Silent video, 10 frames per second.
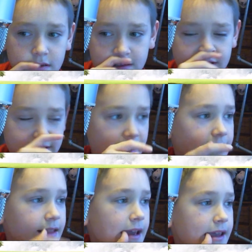
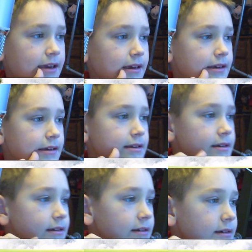Zalek
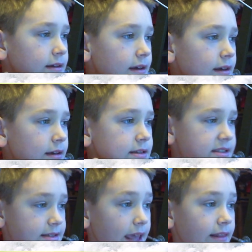
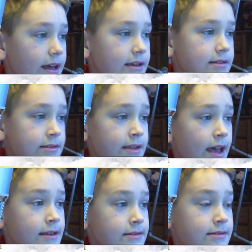Zalek
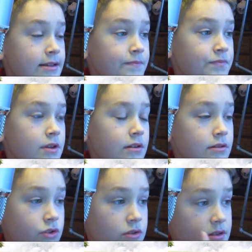says
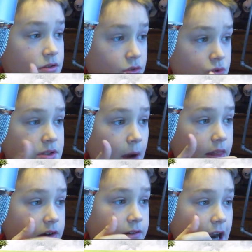to, to
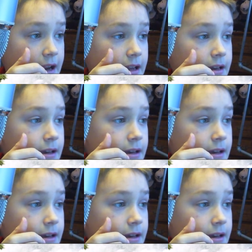Smiley Crack,